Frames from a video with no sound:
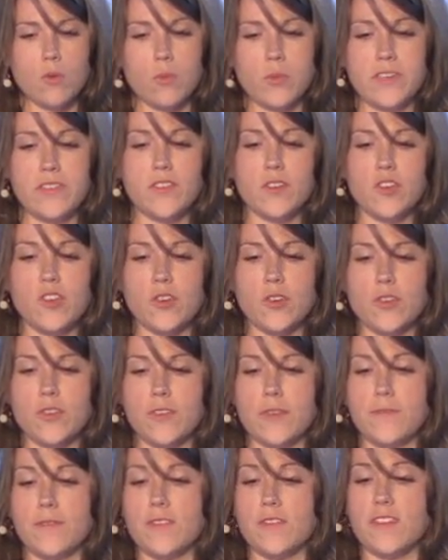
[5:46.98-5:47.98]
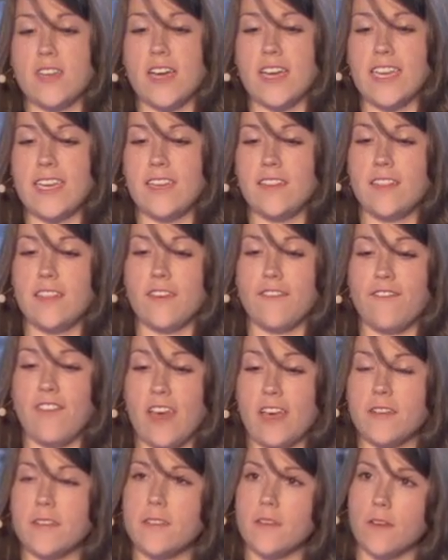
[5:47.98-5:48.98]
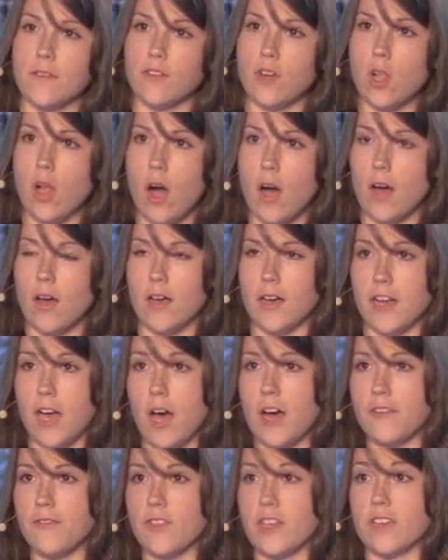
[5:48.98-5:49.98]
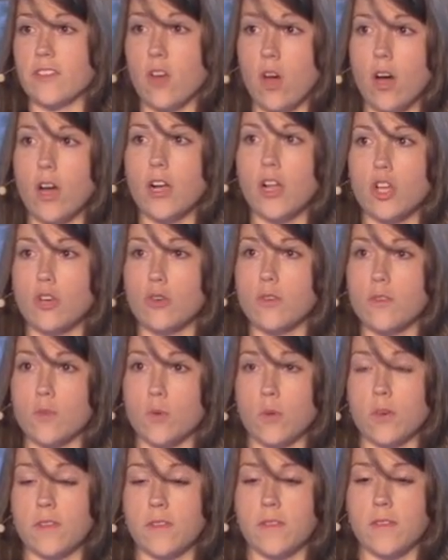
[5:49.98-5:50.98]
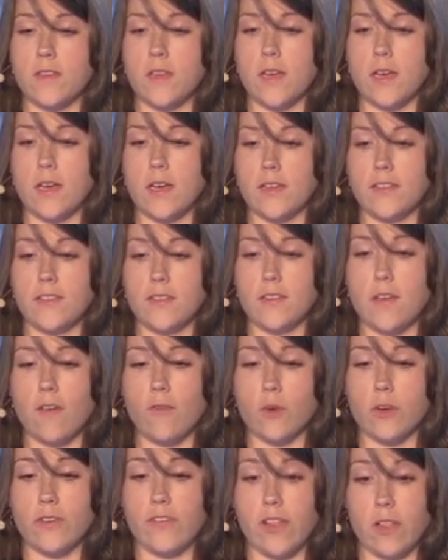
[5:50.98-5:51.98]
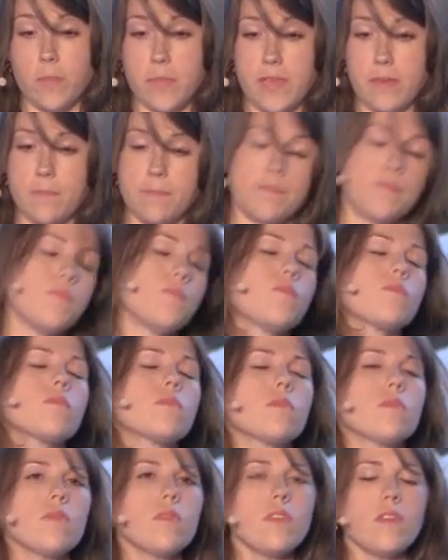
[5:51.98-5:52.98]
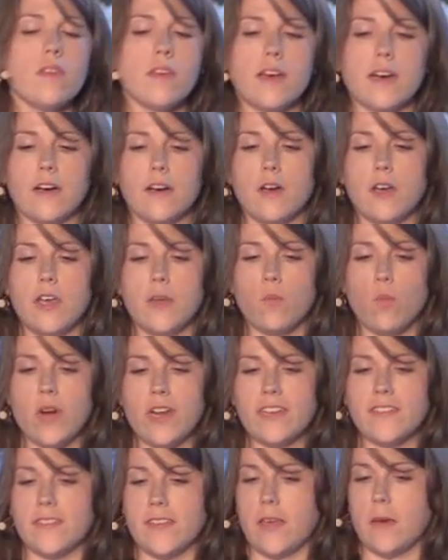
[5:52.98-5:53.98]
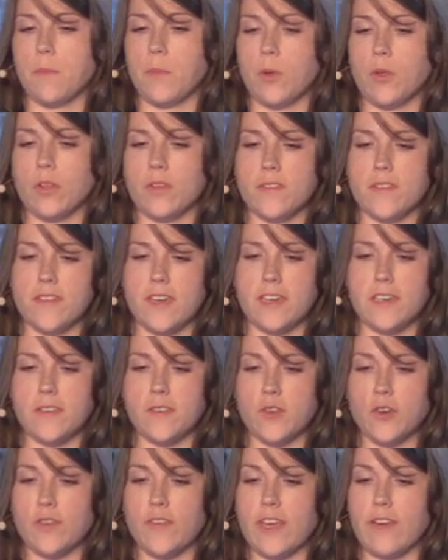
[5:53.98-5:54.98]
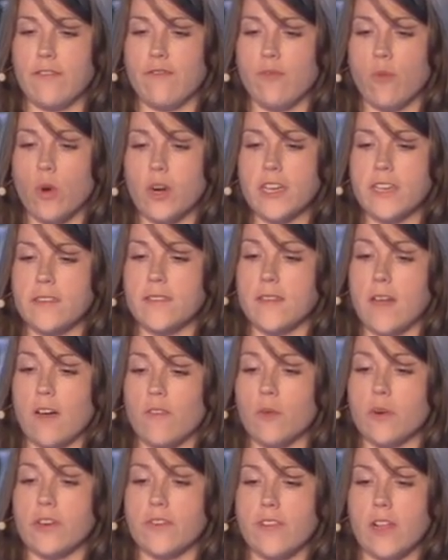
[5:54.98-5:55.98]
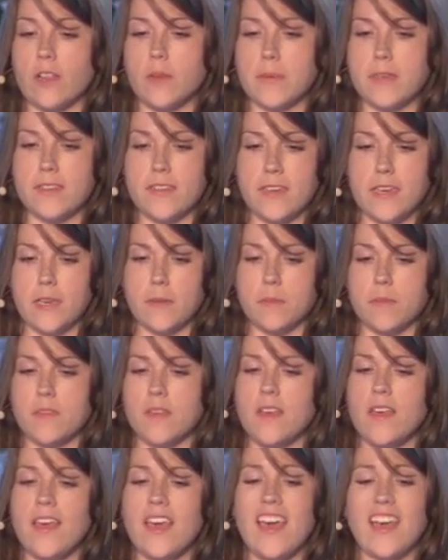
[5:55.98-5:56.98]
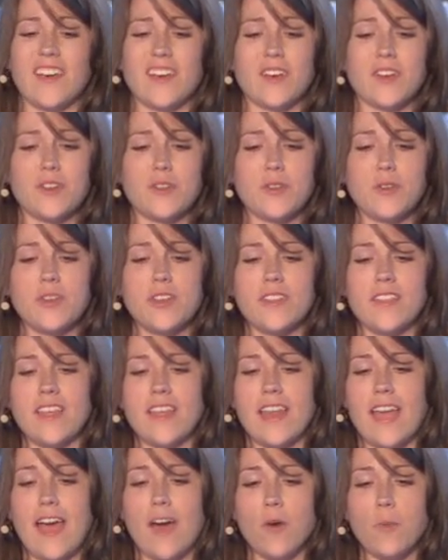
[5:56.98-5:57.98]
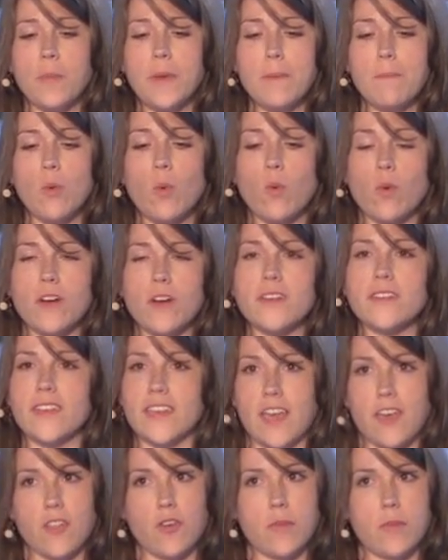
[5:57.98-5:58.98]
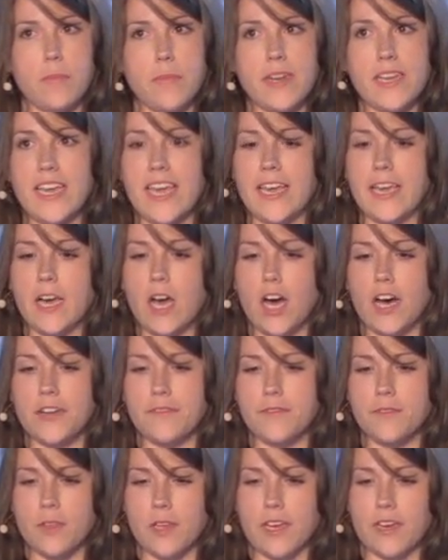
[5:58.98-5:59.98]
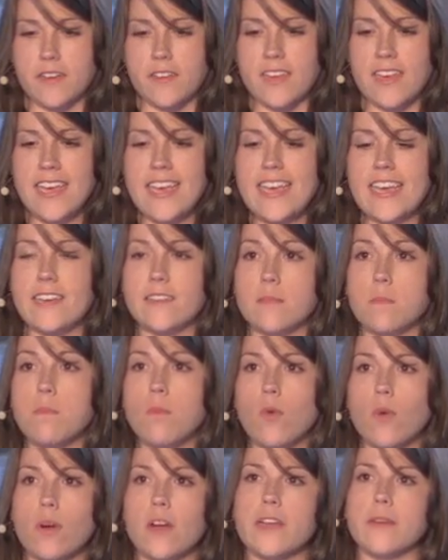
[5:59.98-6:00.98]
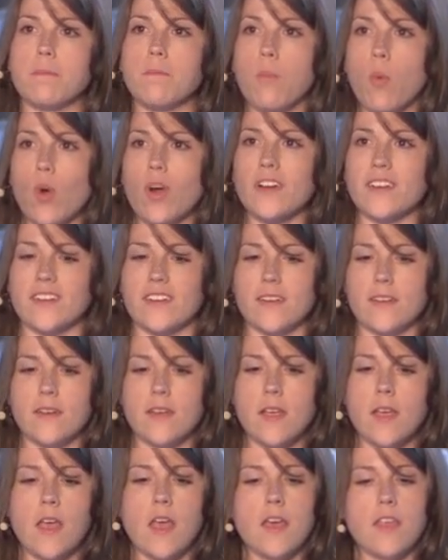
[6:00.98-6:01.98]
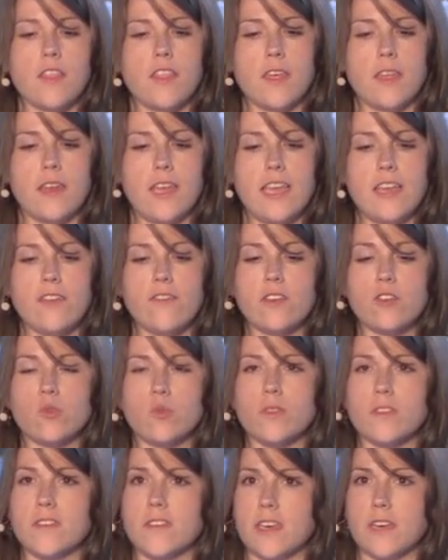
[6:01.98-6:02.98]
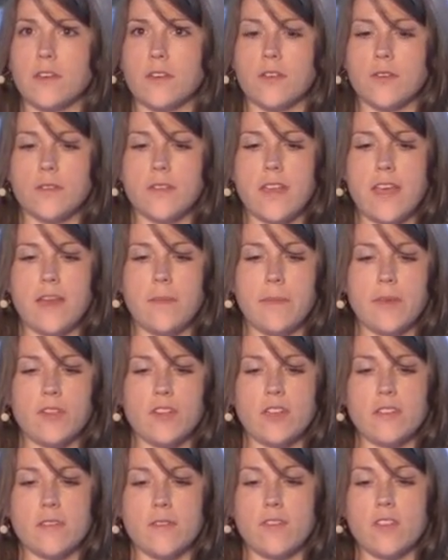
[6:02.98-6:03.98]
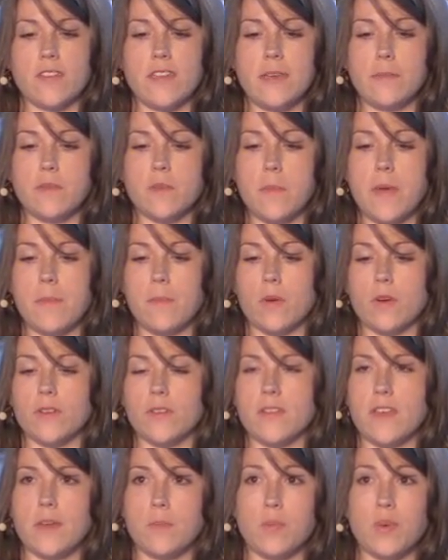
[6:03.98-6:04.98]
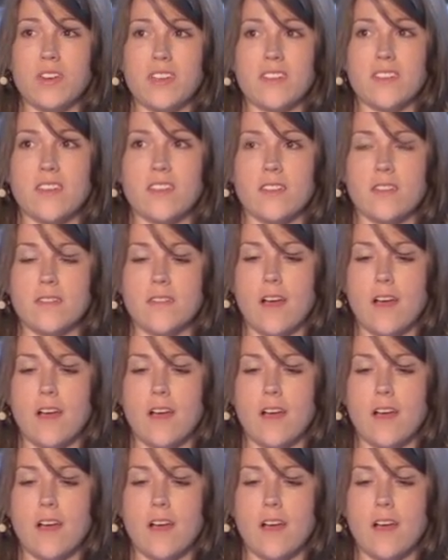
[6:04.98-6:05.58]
Researchers have studied the effects of conflict on closed-sourced software development. In one example, a study surveyed 40 software development teams and concluded that how people work together and mitigate conflict is more important than individual skills and abilities of the team's members in predicting the